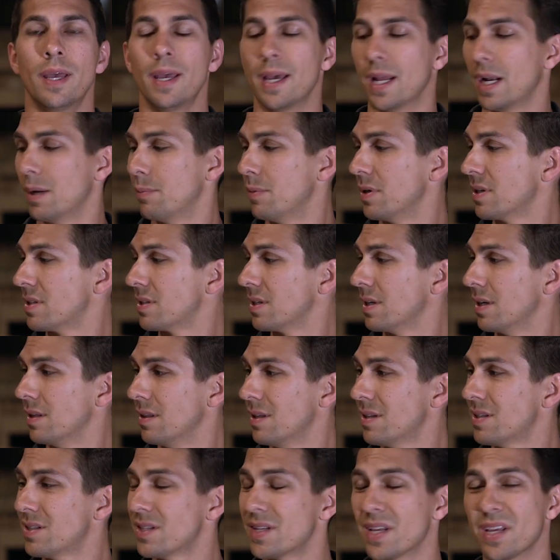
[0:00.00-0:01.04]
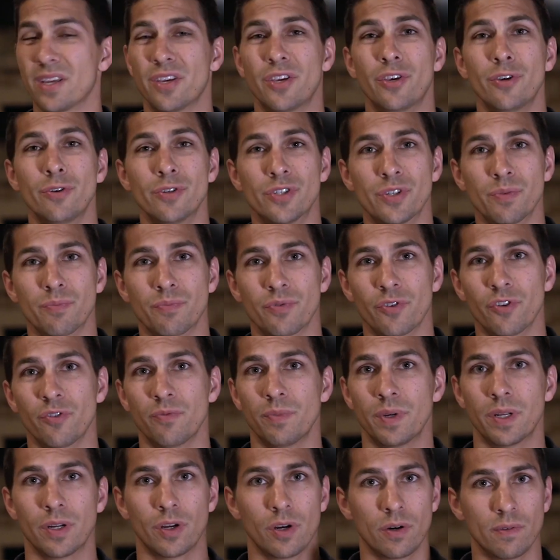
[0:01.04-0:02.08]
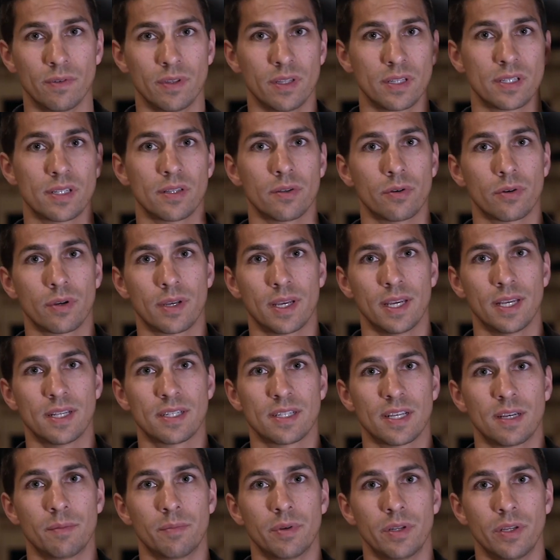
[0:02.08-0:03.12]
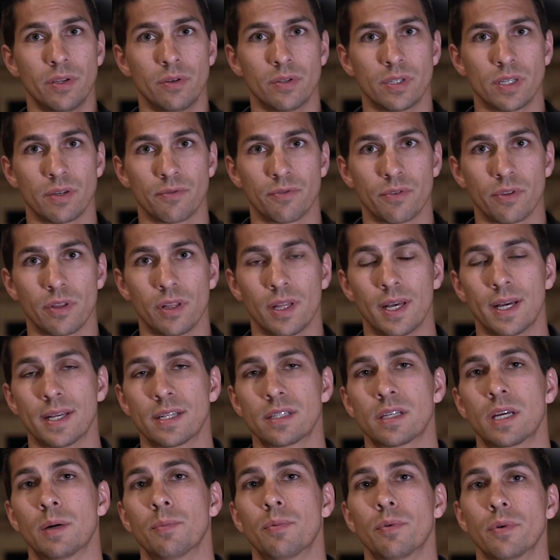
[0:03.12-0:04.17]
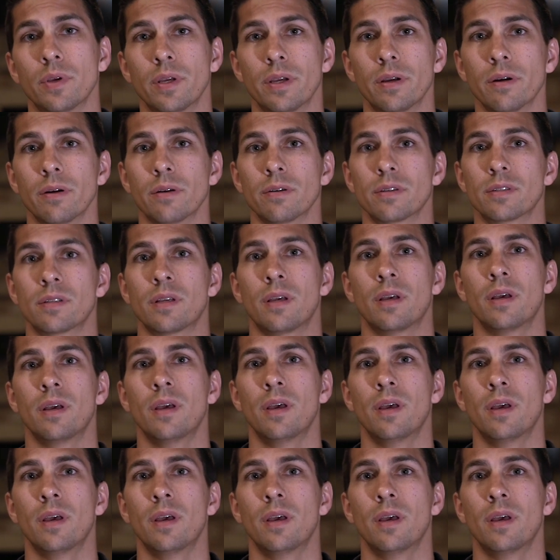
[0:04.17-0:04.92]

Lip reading: and I must say, this is a huge improvement over this little case I've been using for the last couple years.